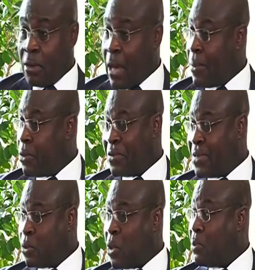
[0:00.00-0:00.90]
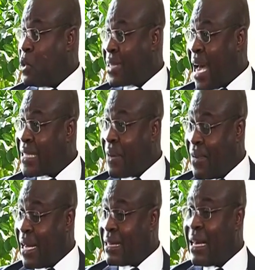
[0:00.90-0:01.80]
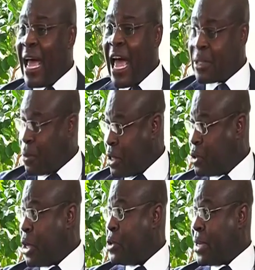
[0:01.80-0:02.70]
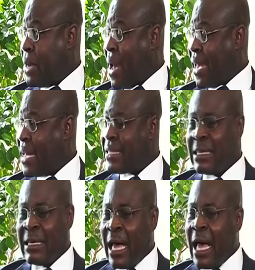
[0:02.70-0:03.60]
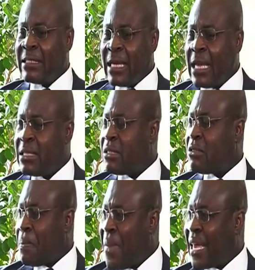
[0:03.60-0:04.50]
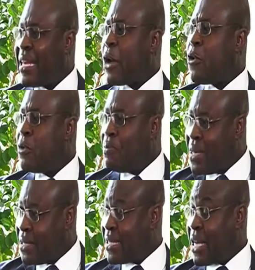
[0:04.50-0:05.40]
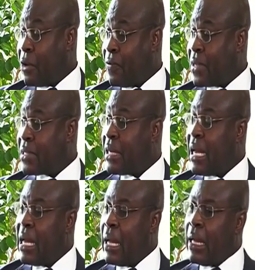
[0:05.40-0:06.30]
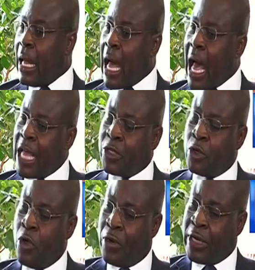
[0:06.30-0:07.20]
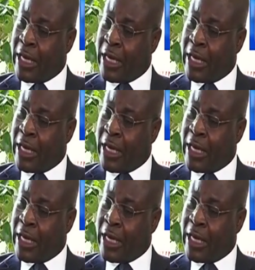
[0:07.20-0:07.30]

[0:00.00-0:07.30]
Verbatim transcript: I mean, we've seen what Blue Skies have done, exporting to the UK market and, and making a good business out of it. As you go around the